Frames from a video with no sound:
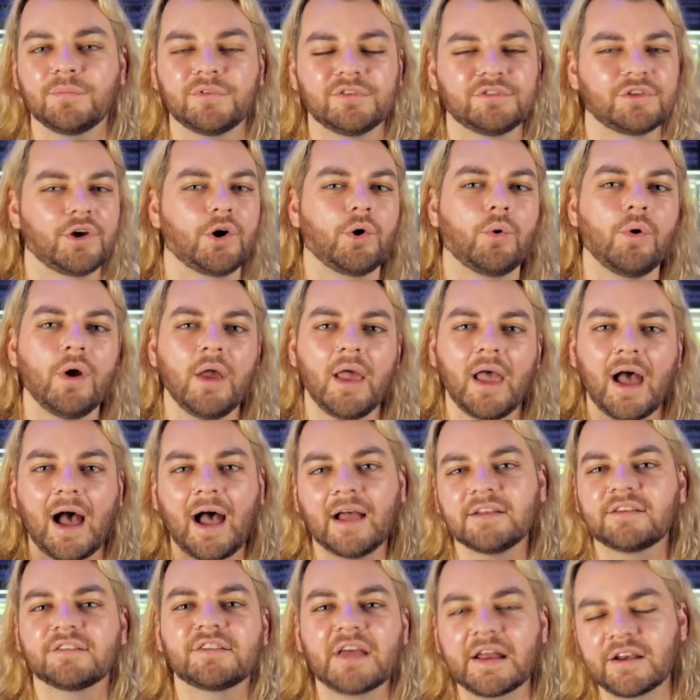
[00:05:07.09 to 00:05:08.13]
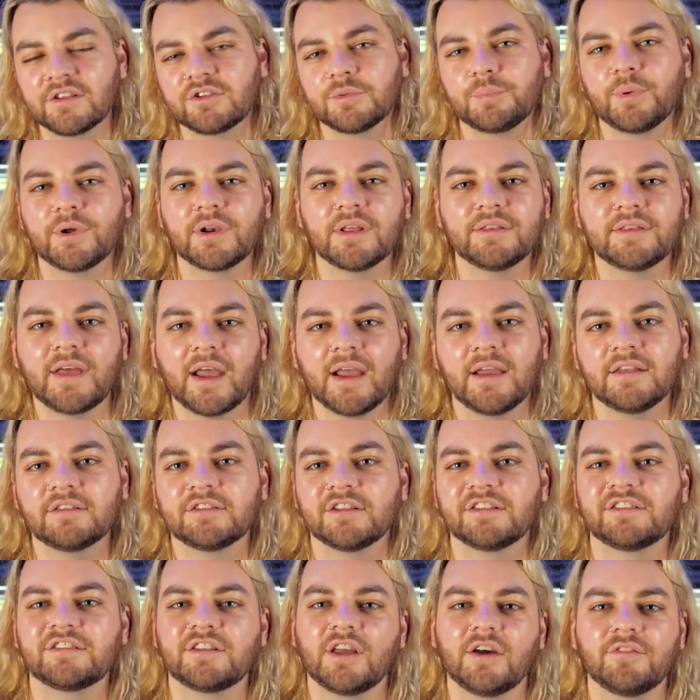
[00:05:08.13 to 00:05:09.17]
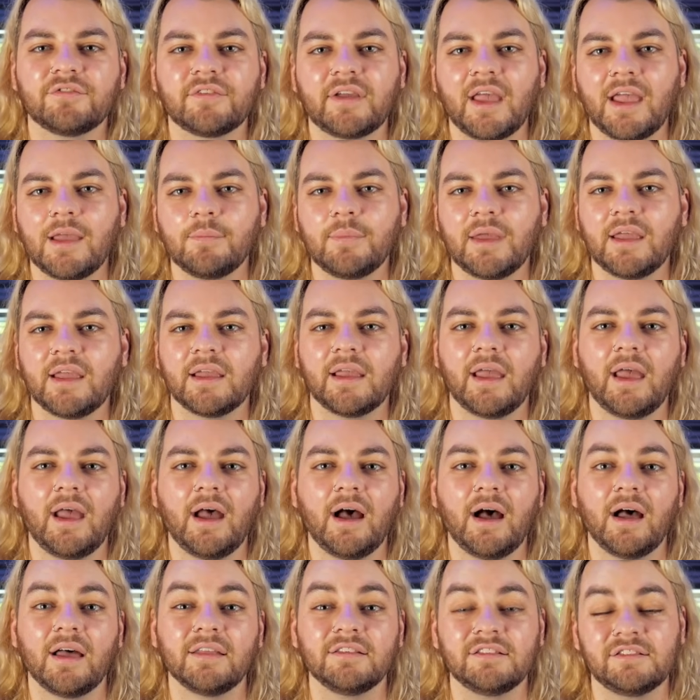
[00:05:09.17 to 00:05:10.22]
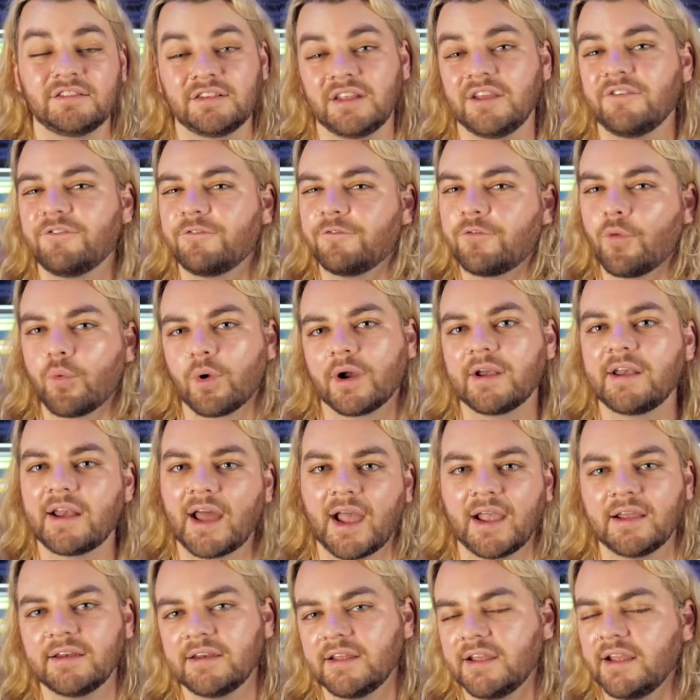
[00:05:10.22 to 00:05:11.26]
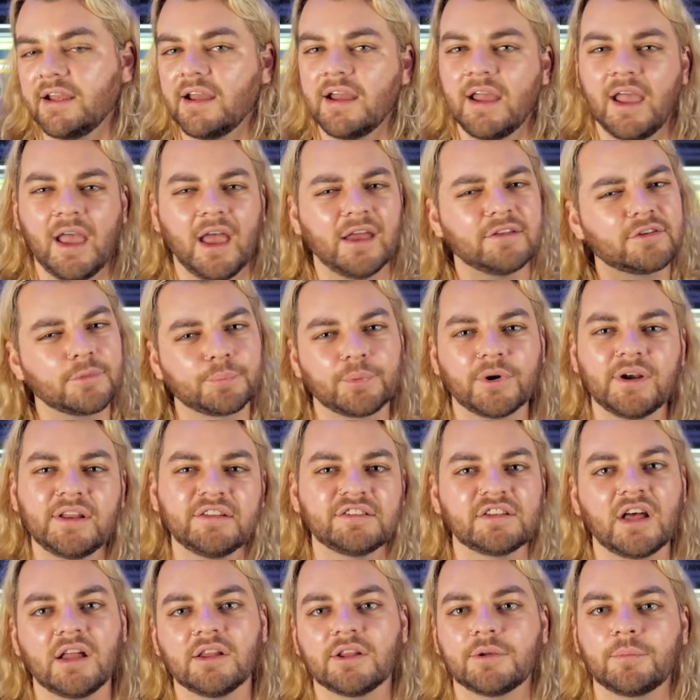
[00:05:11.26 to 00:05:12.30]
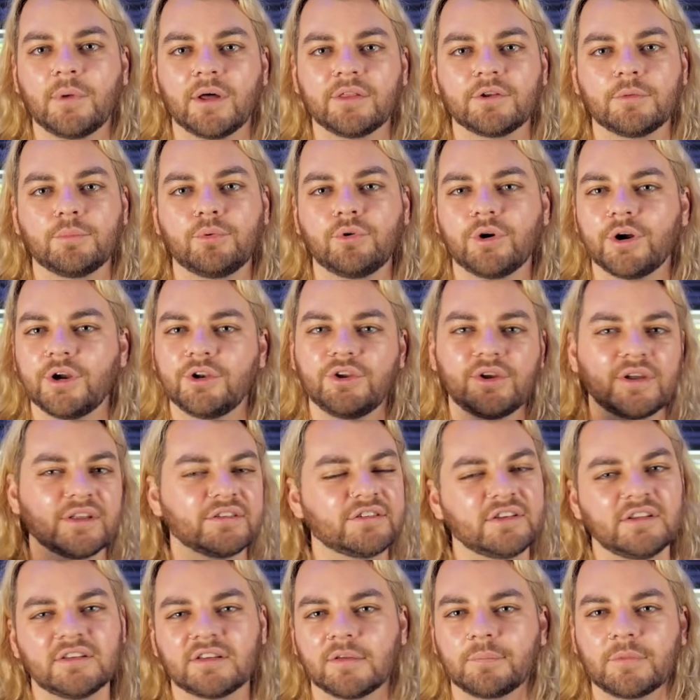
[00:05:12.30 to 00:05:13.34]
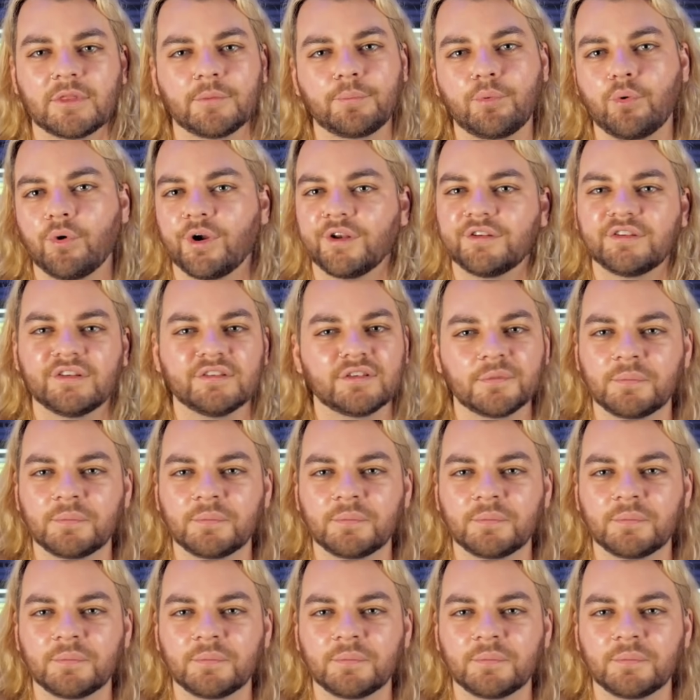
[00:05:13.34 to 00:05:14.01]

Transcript: So I decided to put in the Asus TUF Gaming uh, Z490 it's a pretty solid motherboard. You can see some of the ports and